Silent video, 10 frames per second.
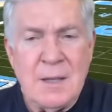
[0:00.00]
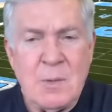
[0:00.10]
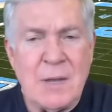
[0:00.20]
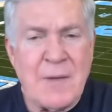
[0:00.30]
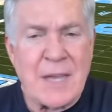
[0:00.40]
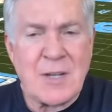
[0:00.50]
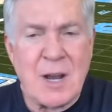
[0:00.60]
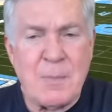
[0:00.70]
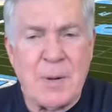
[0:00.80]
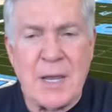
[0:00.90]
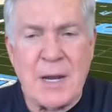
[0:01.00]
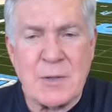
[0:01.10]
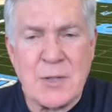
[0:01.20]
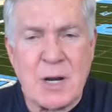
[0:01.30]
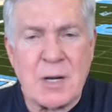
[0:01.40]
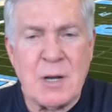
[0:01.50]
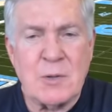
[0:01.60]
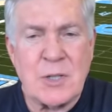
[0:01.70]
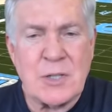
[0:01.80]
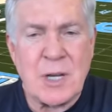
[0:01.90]
We have asked our players, our
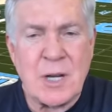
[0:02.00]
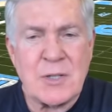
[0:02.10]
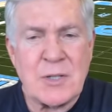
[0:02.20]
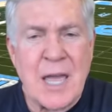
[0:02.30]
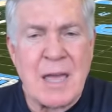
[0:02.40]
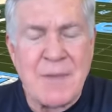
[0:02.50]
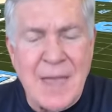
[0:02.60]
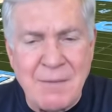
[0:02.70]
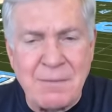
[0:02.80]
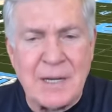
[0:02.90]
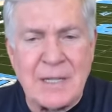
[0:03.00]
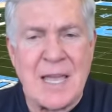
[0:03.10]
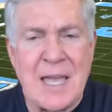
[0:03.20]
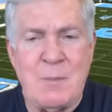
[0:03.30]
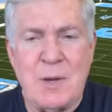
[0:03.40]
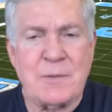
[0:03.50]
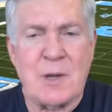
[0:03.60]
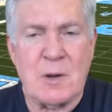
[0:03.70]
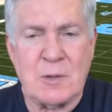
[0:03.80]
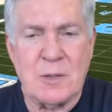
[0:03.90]
coaches, and our staff every time we've
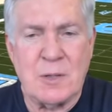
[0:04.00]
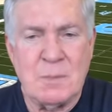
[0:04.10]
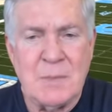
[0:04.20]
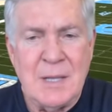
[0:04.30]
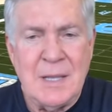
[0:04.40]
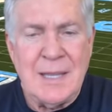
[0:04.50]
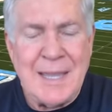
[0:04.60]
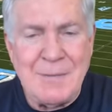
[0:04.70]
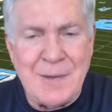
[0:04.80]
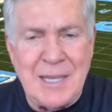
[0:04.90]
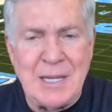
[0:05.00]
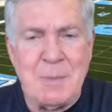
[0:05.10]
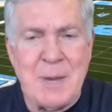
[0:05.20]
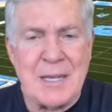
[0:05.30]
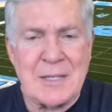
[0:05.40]
talked to them if anybody is